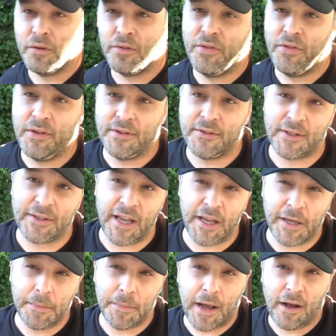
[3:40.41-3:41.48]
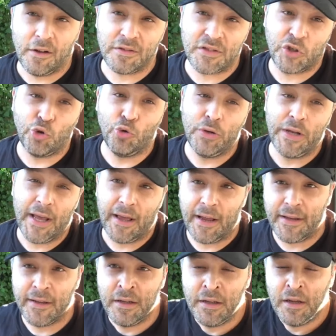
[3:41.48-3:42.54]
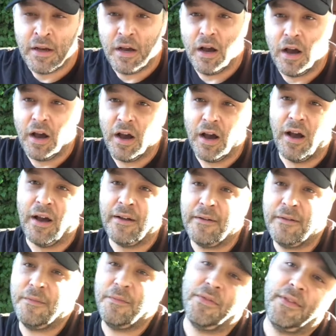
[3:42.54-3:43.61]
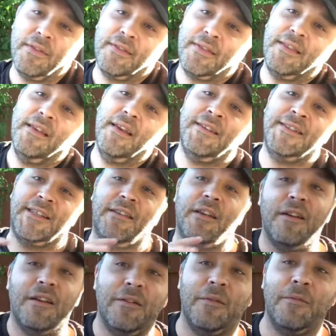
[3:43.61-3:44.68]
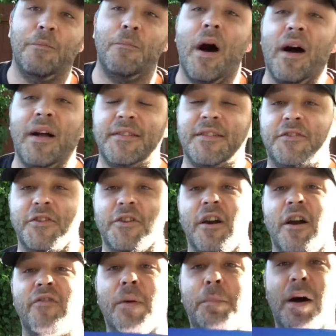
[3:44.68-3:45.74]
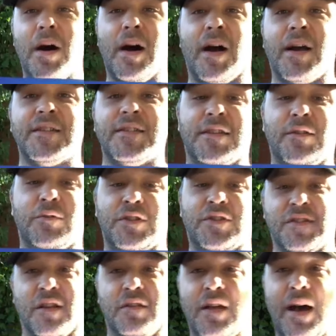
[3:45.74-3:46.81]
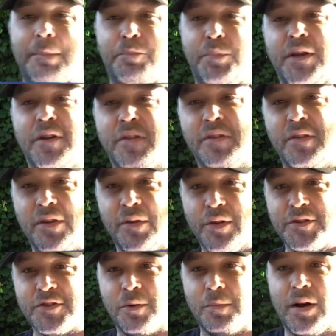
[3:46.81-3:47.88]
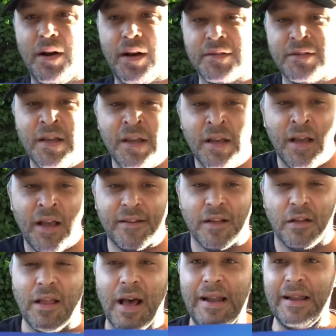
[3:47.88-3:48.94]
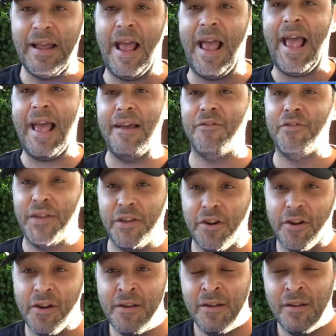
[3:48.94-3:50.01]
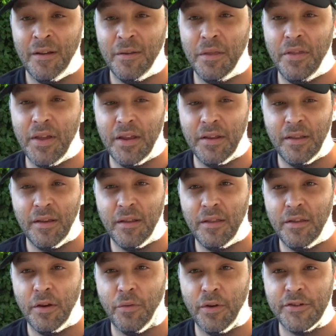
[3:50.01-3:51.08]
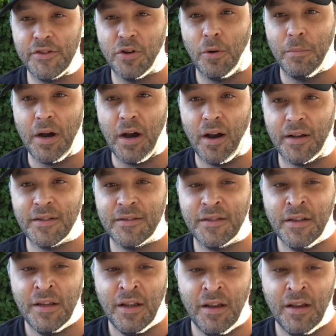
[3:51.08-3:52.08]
This came out today. This monster of a box, which is a lot bigger than the original box. It's a lot heavier than the original box.